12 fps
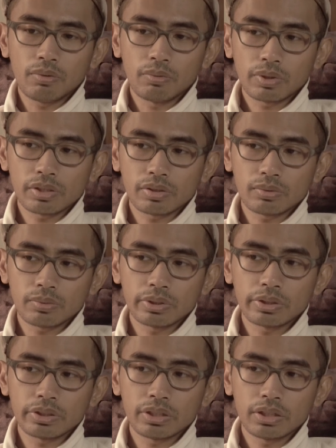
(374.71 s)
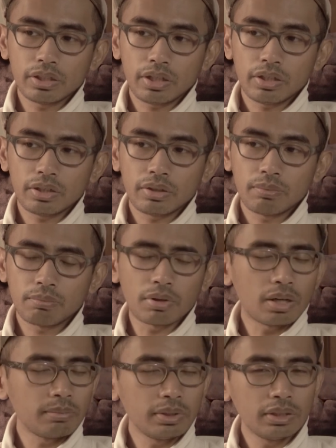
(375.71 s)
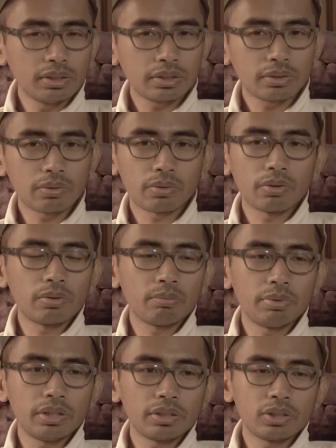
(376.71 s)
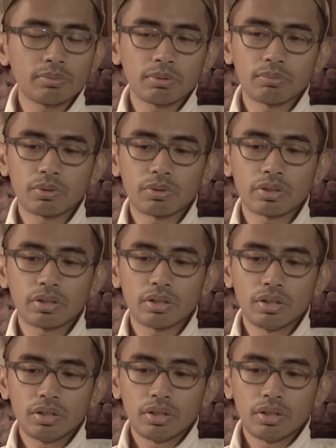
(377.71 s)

what's the word, like prominent, or be a little bit more,